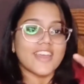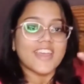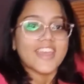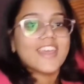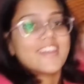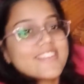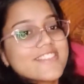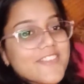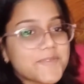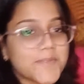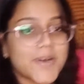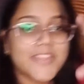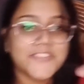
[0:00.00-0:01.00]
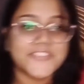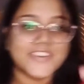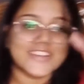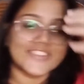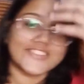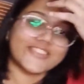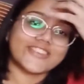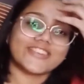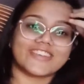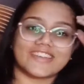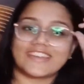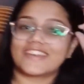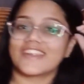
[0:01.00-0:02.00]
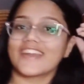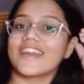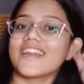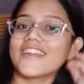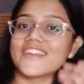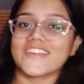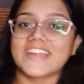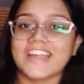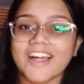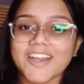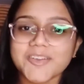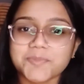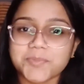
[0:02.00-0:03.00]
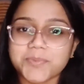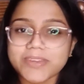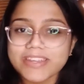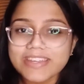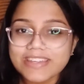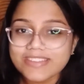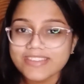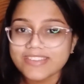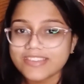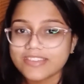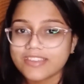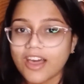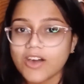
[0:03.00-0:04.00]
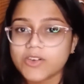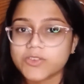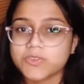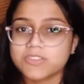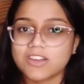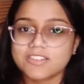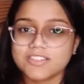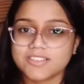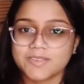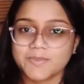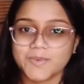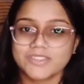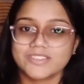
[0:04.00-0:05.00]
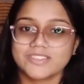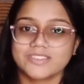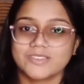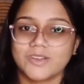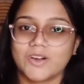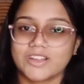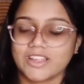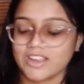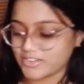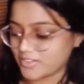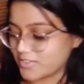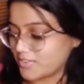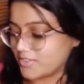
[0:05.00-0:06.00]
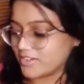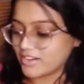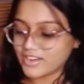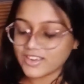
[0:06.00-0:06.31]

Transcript: Here's the motherfucking shit. You can't breathe in this house without someone just knocking at your door.